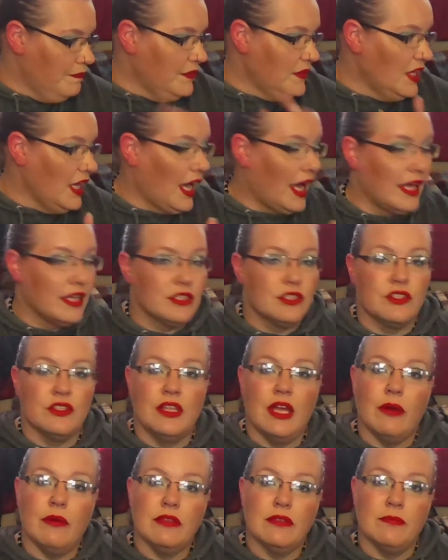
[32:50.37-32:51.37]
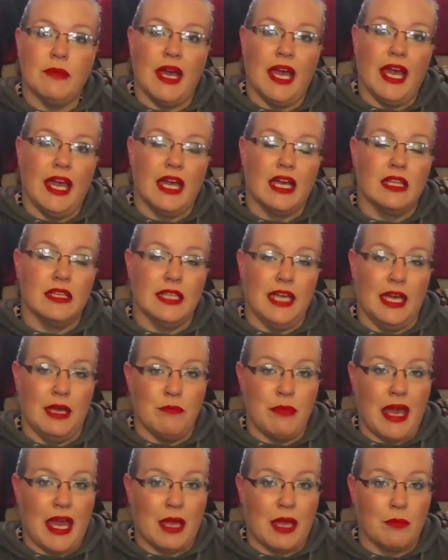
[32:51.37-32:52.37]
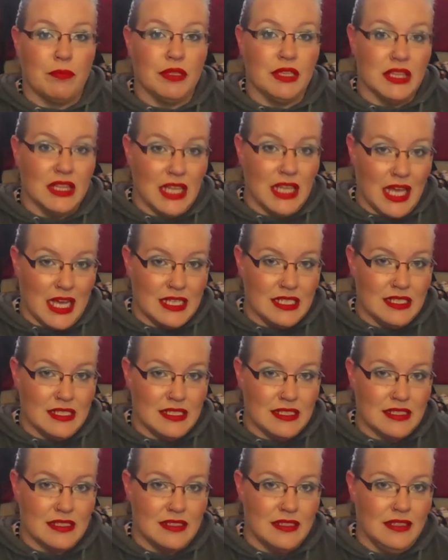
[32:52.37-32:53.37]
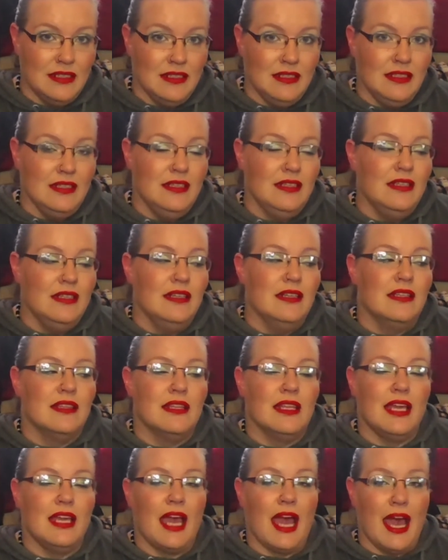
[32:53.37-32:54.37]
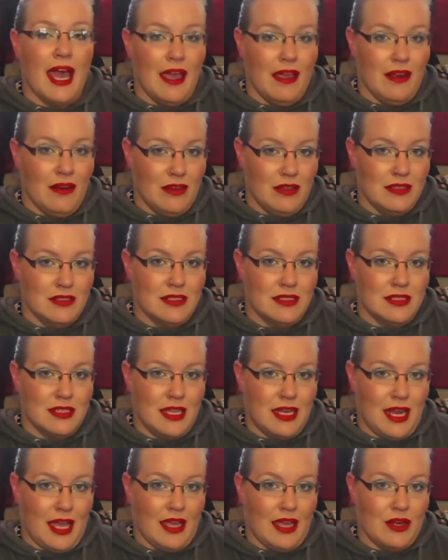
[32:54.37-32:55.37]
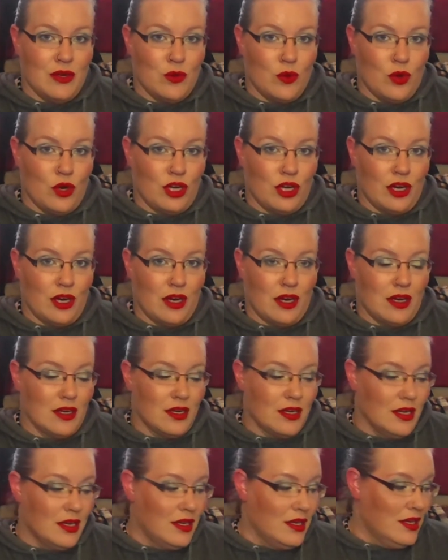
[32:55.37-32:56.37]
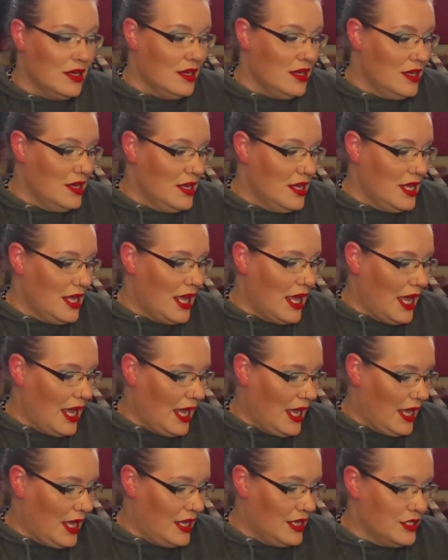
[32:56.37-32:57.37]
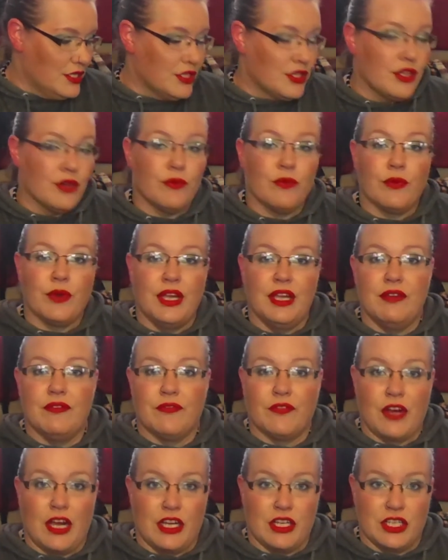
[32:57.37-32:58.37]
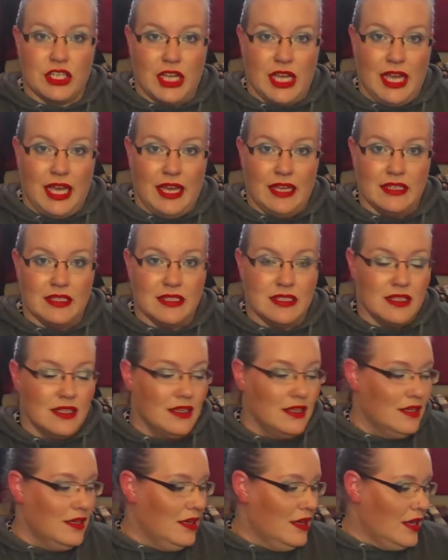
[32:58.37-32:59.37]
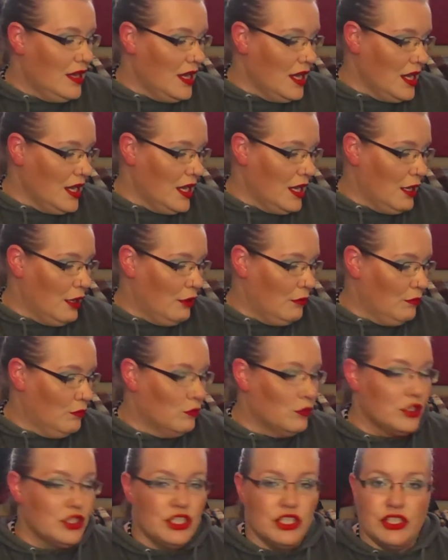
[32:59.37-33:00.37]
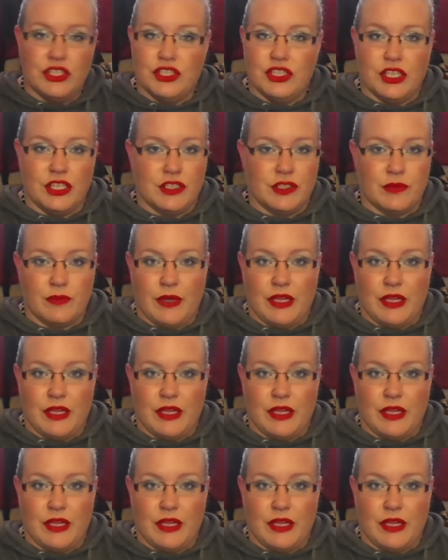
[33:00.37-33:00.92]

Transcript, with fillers: yeah, so that was my glam bag plus the add ons that I had ordered and the refresh kit um, which is just